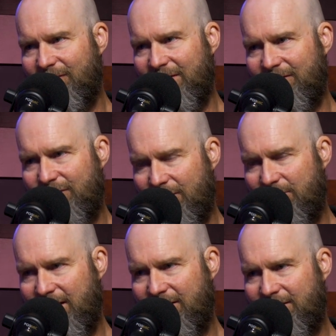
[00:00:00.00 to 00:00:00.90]
if you're a
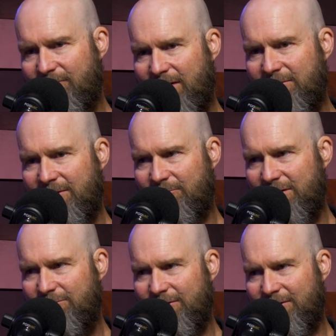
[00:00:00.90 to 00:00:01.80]
parent, probably the
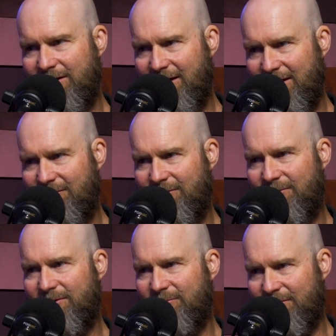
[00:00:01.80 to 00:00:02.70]
people you get angry
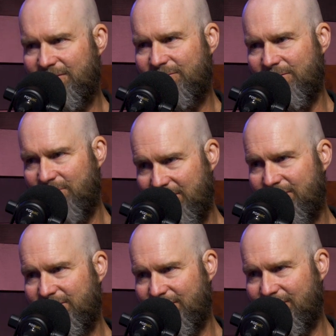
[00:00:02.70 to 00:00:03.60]
with the most would be
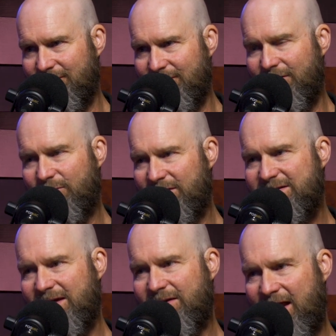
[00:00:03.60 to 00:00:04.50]
your children. You don't want to
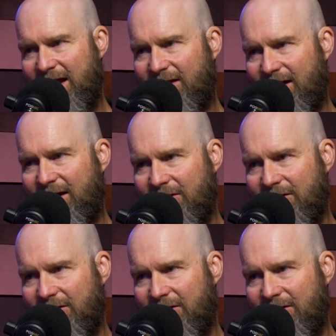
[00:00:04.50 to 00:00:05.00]
say that out loud.